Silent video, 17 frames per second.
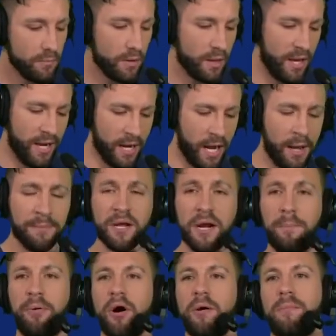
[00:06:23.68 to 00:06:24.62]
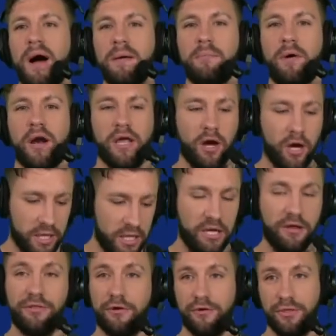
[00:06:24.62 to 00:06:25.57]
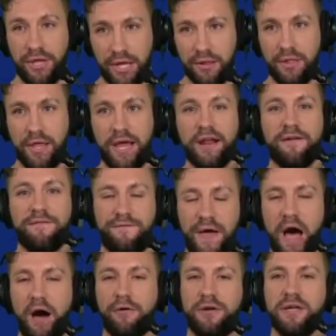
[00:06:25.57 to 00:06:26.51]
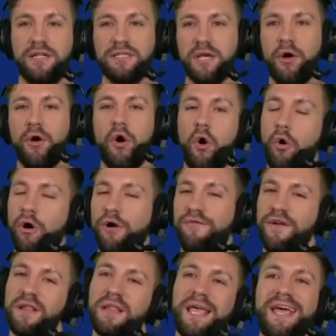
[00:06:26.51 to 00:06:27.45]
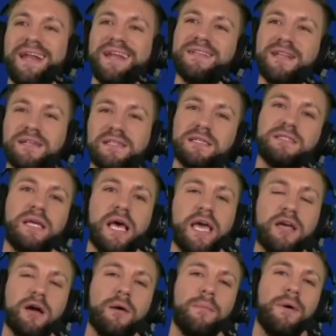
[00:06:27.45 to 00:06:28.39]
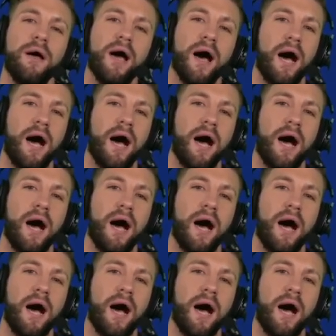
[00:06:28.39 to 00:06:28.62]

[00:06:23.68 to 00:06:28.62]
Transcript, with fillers: and I'm going to put my money on either the Atlanta Falcons, or if Atlanta doesn't take them,